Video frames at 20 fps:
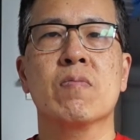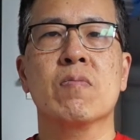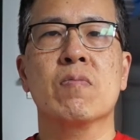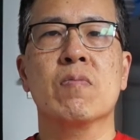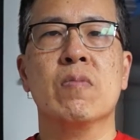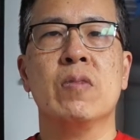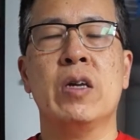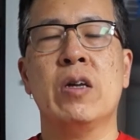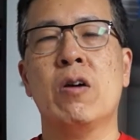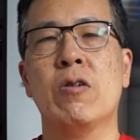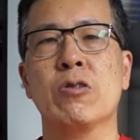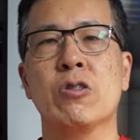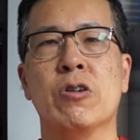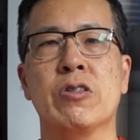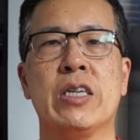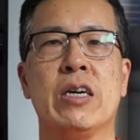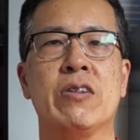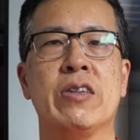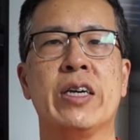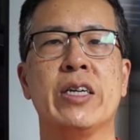it all starts
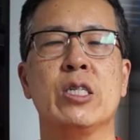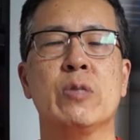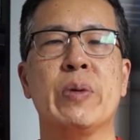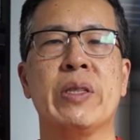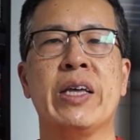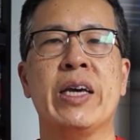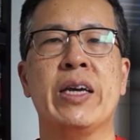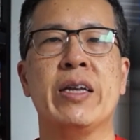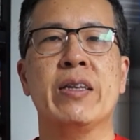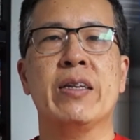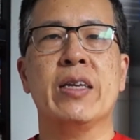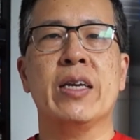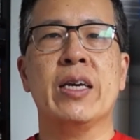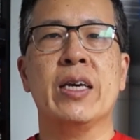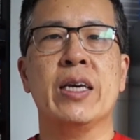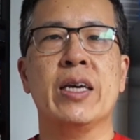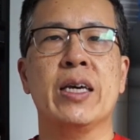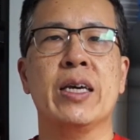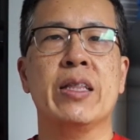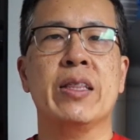out nice, but then
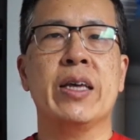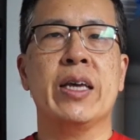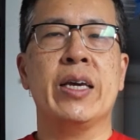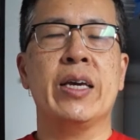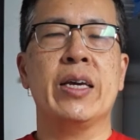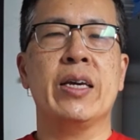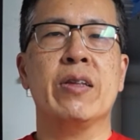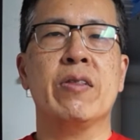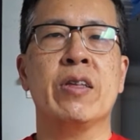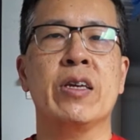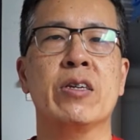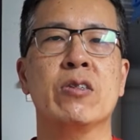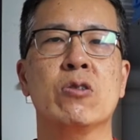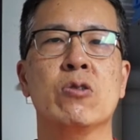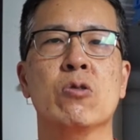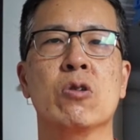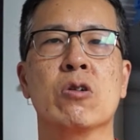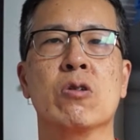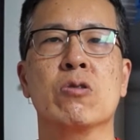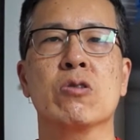these
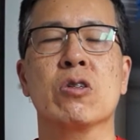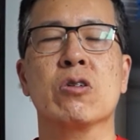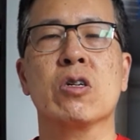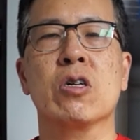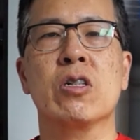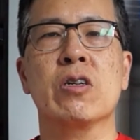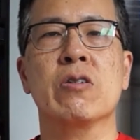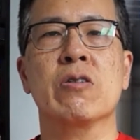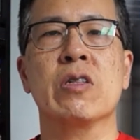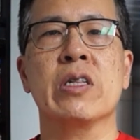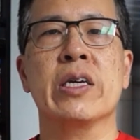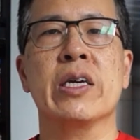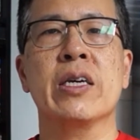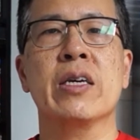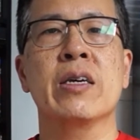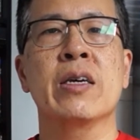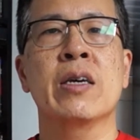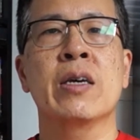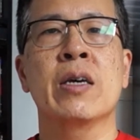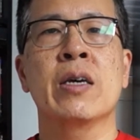two girls are clearly
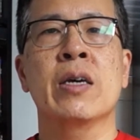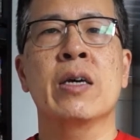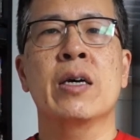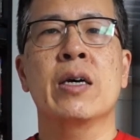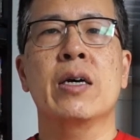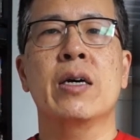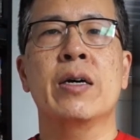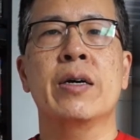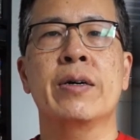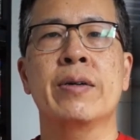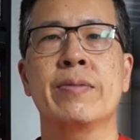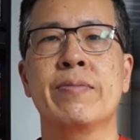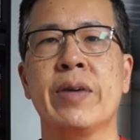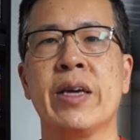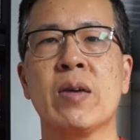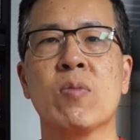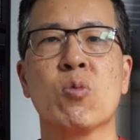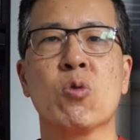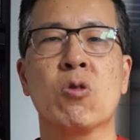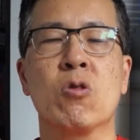
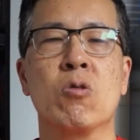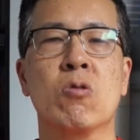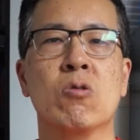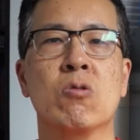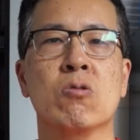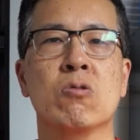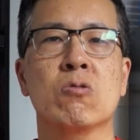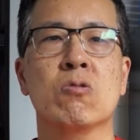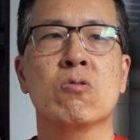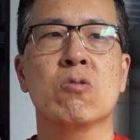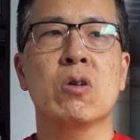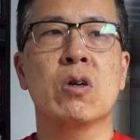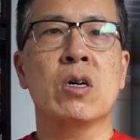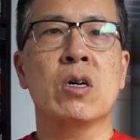immoral,